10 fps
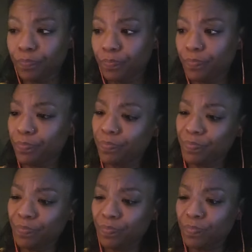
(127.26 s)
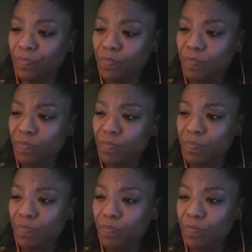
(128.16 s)

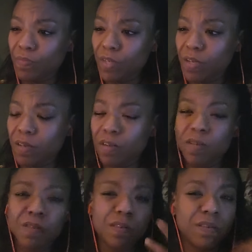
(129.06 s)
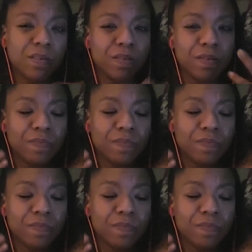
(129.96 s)
(silence)